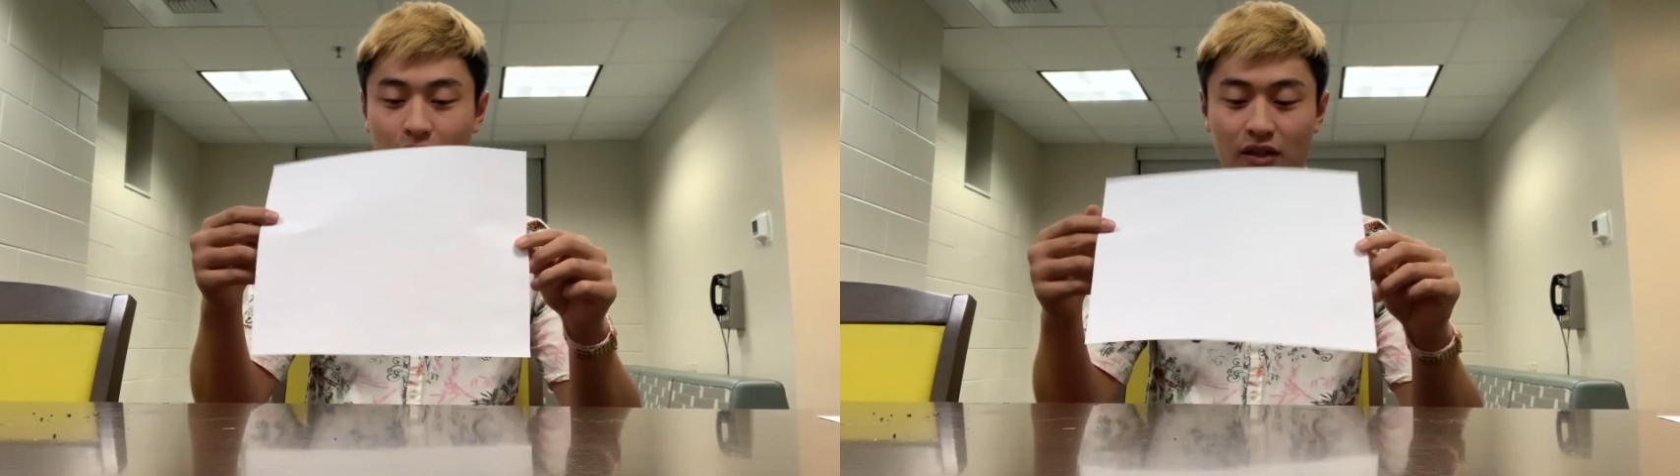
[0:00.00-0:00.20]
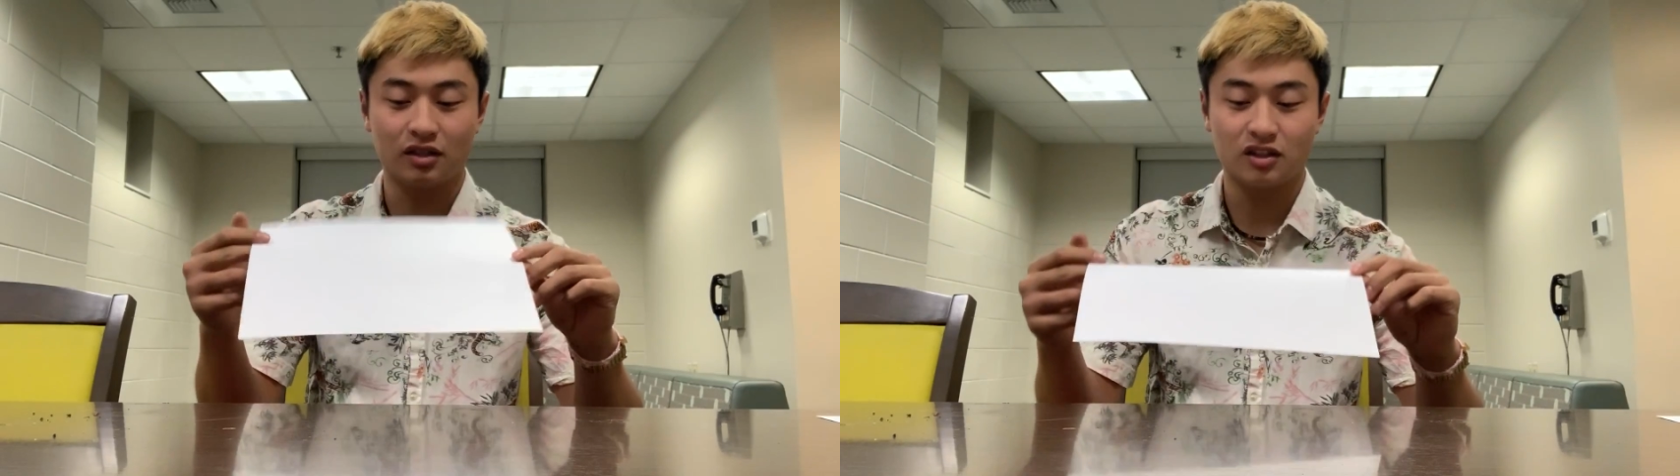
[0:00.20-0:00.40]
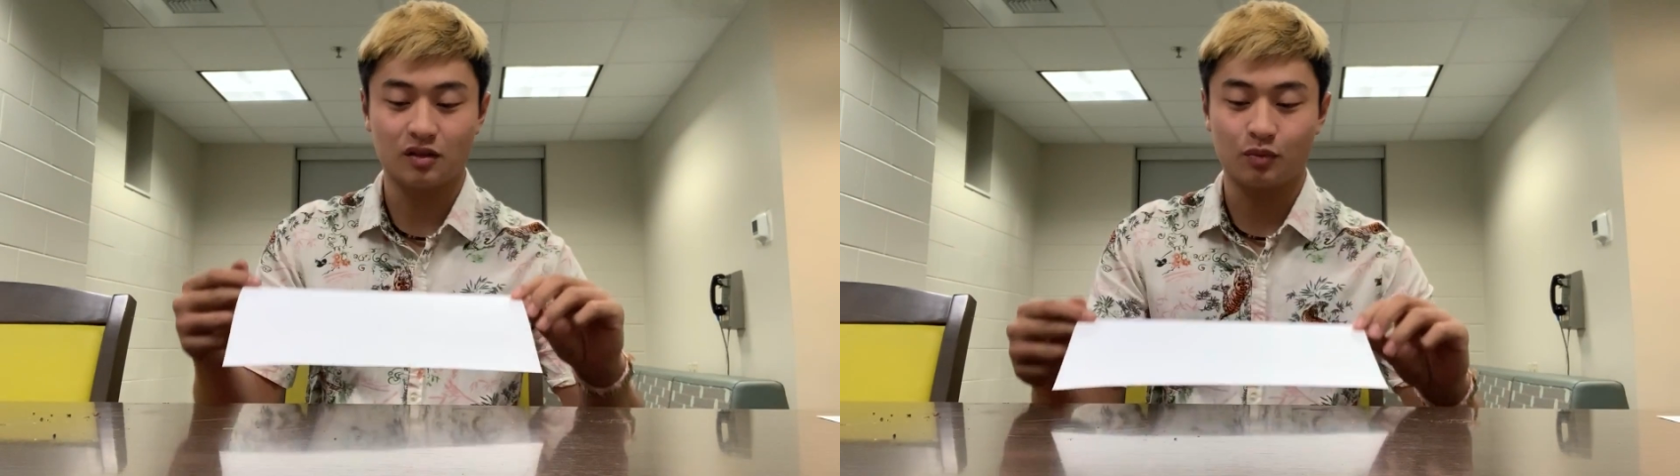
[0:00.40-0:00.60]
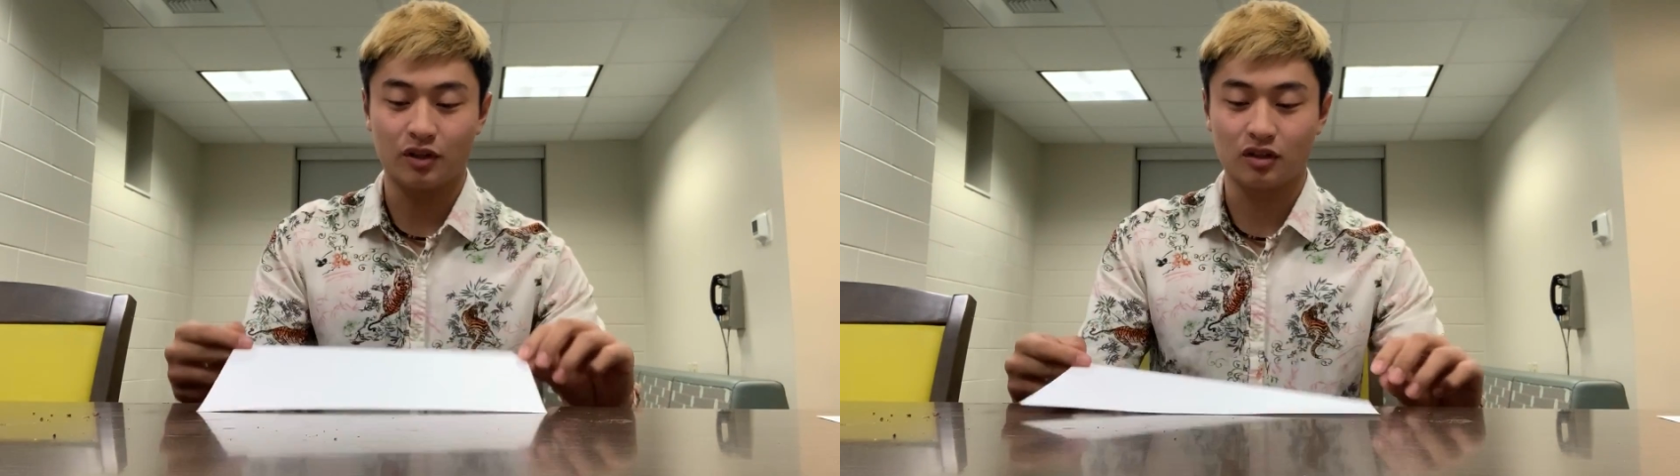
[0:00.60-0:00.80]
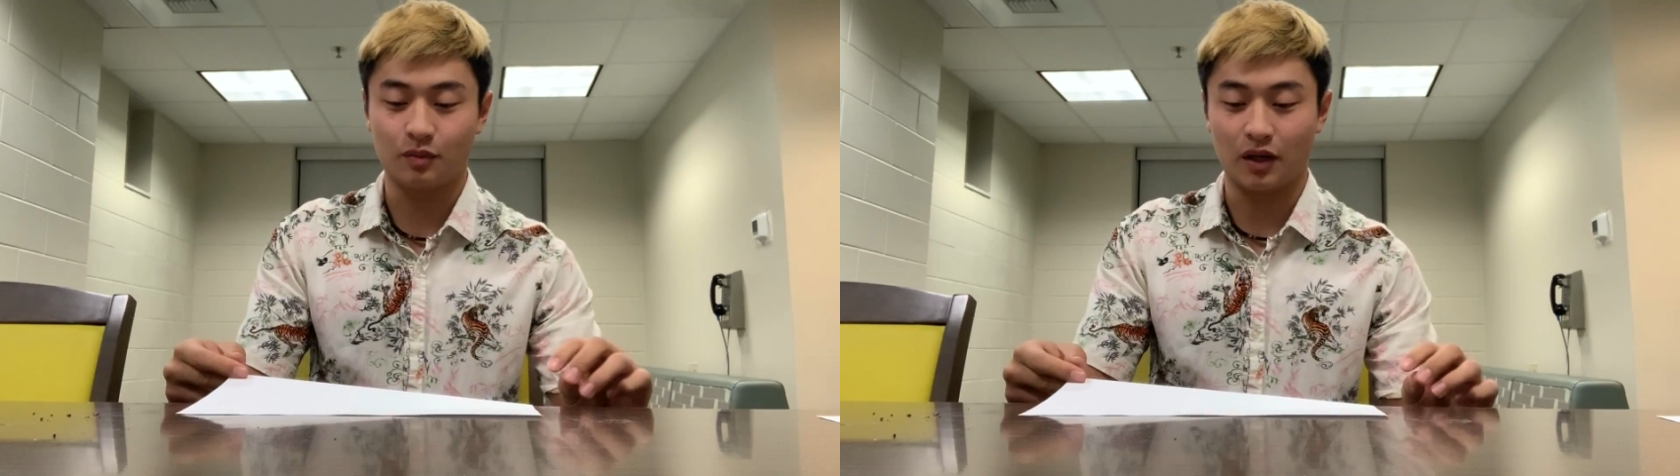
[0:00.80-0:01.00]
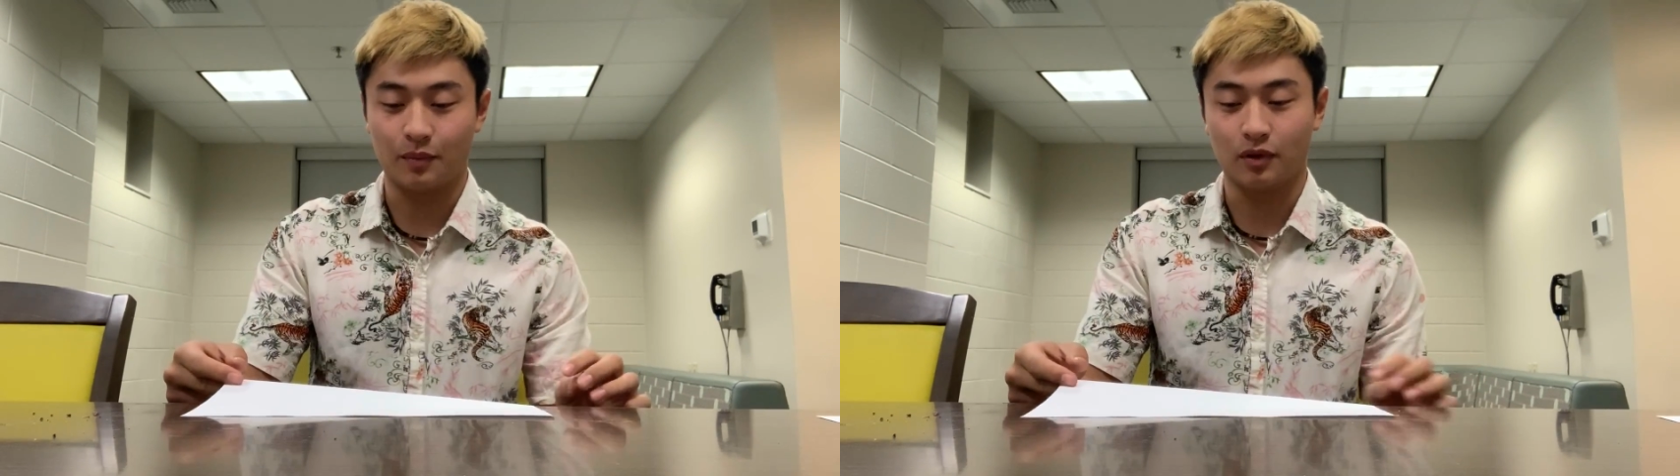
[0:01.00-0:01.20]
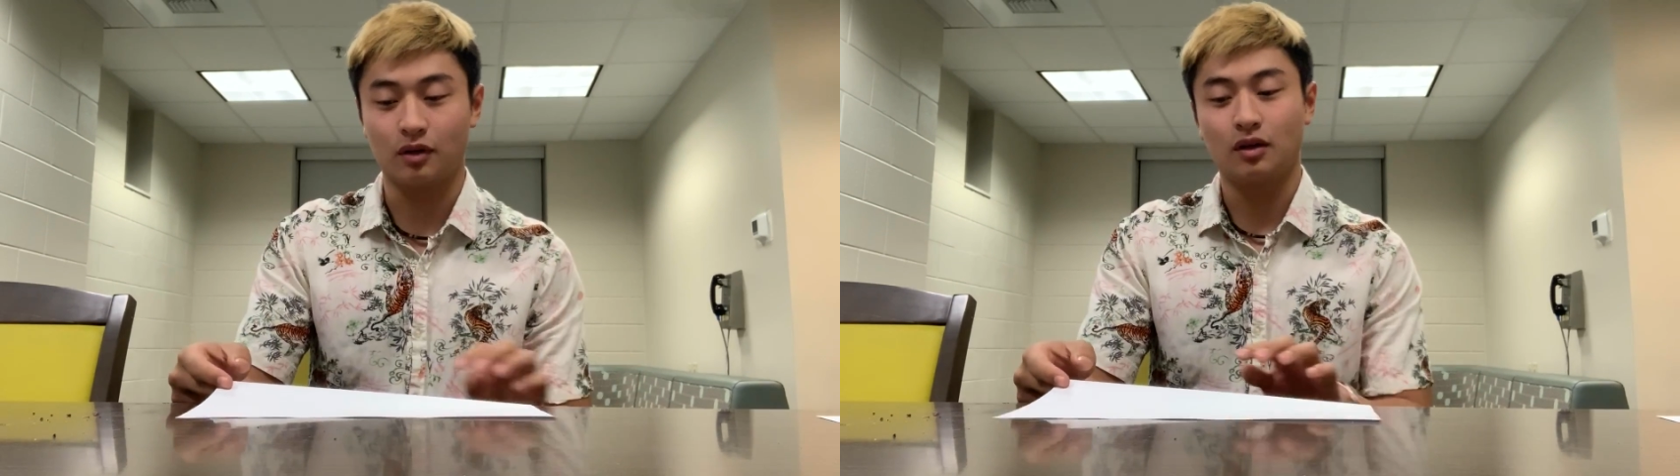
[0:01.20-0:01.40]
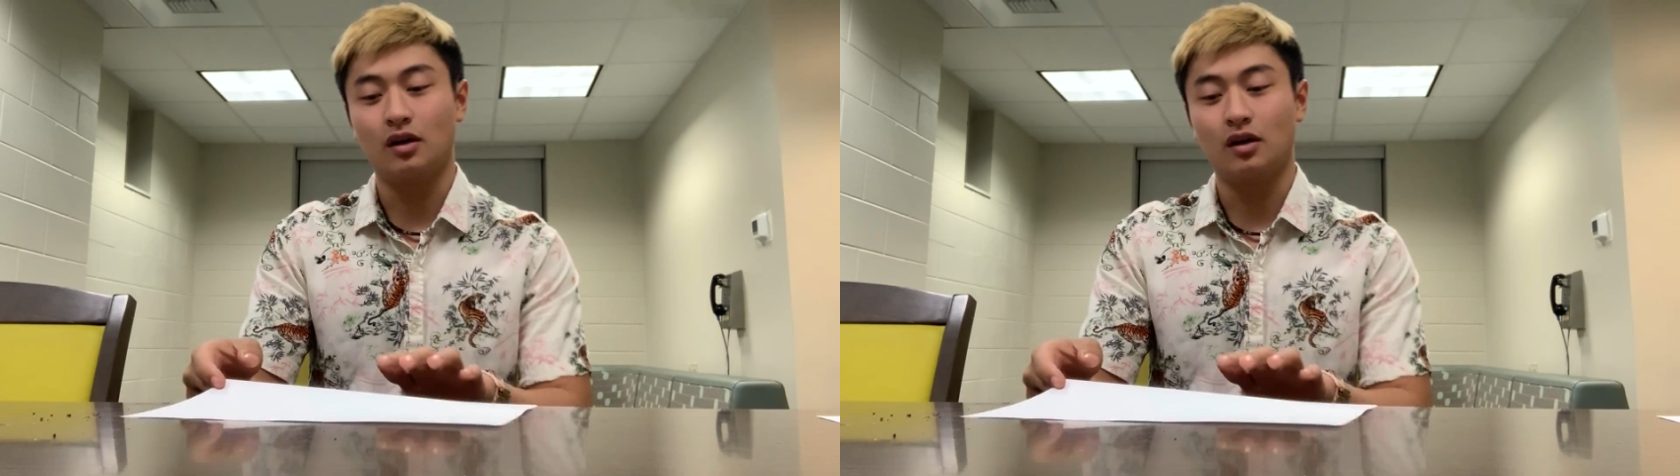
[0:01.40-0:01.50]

This is just printer paper,